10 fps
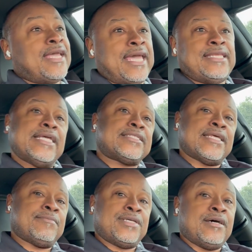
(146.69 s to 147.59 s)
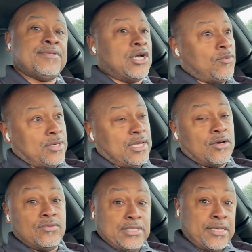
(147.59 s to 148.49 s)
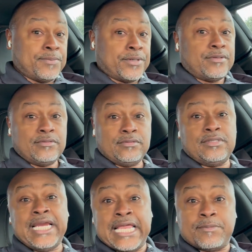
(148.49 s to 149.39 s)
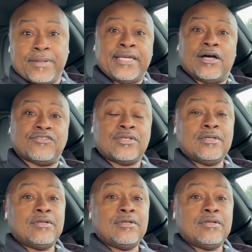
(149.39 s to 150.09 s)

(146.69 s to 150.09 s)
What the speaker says: Had they stepped up, y'all would have gone deeper in the playoffs.